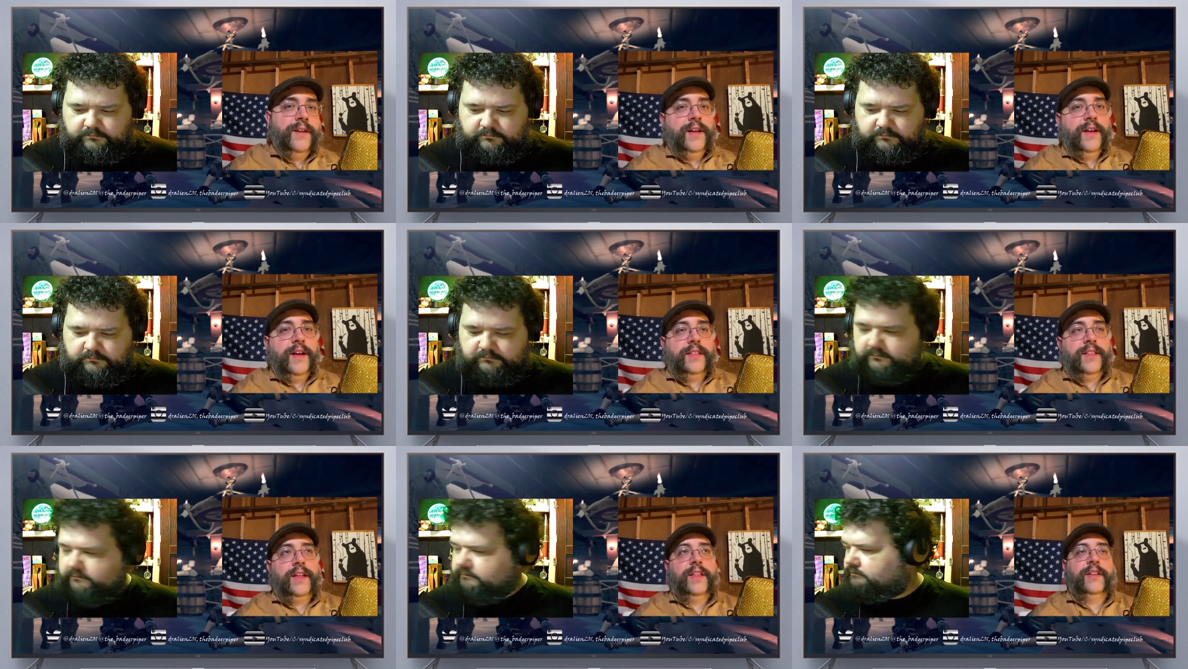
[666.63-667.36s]
Speaker 1: that,
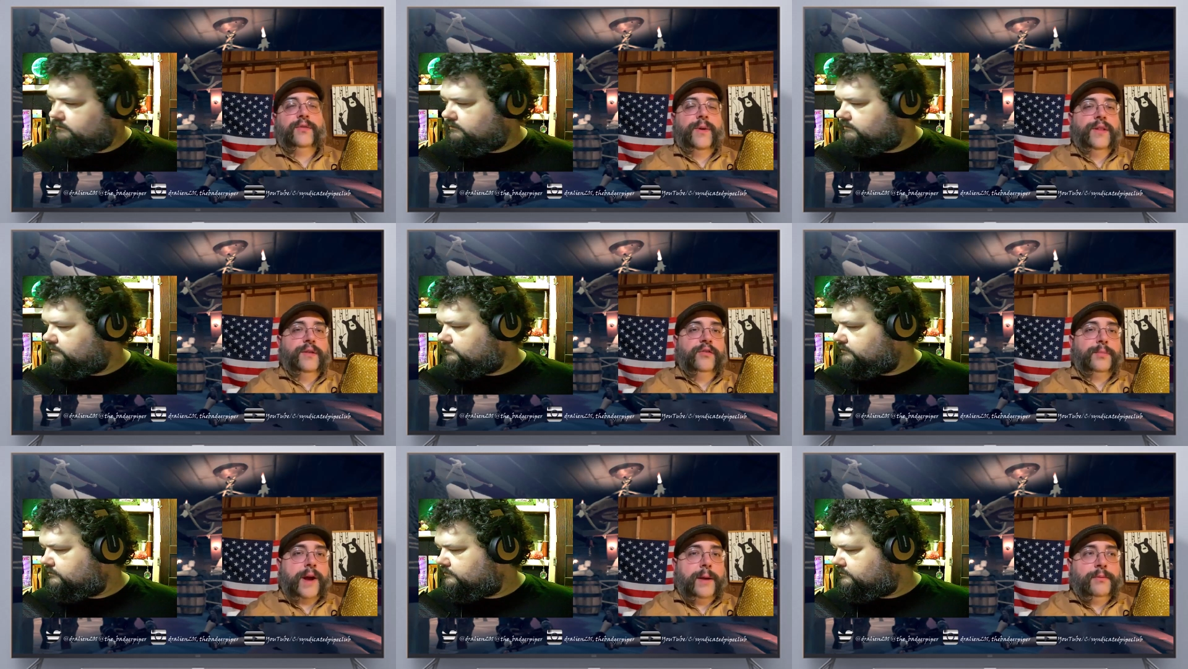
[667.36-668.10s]
that's one of those
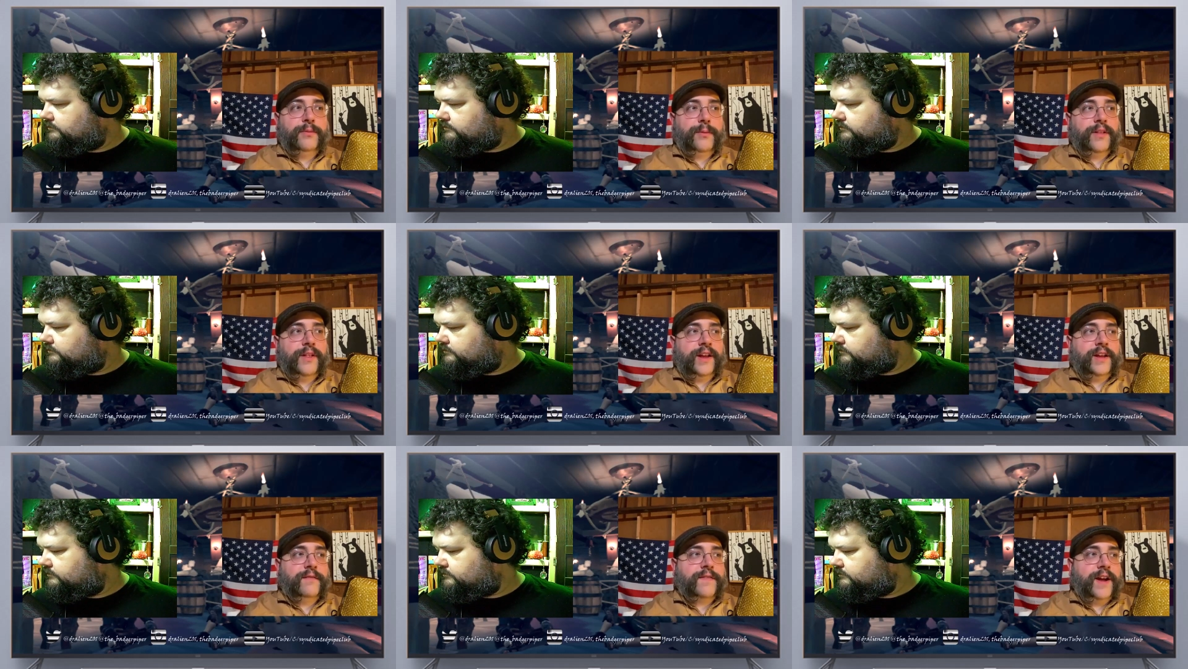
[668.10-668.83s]
pipes where like
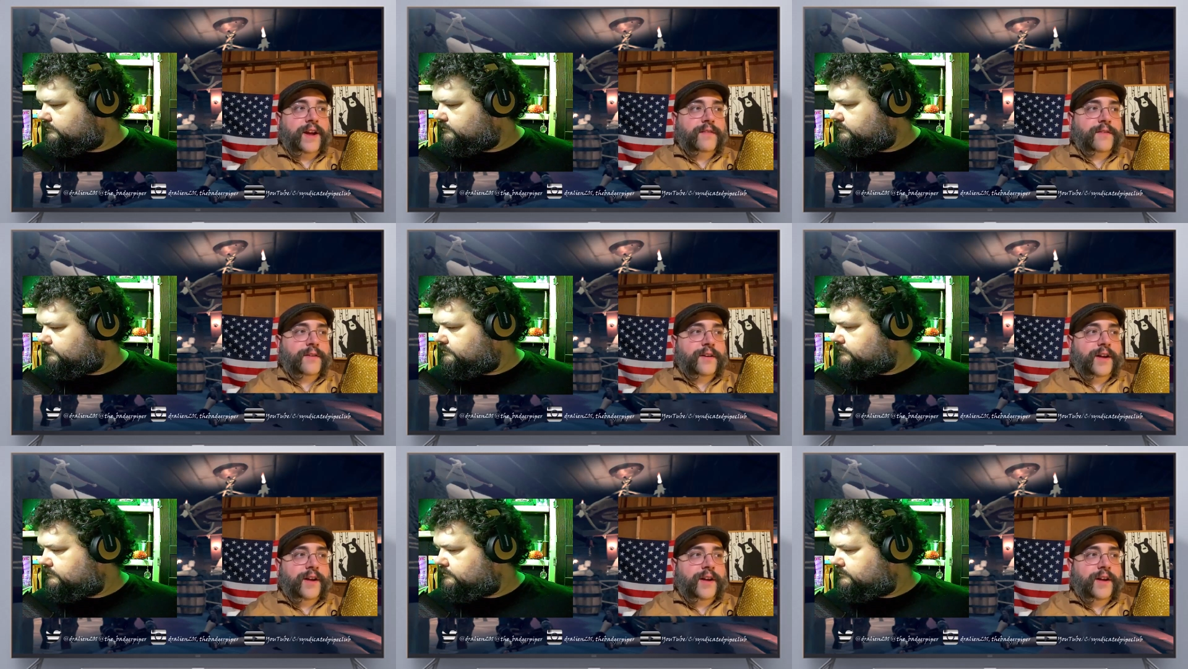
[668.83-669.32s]
if I ever uh,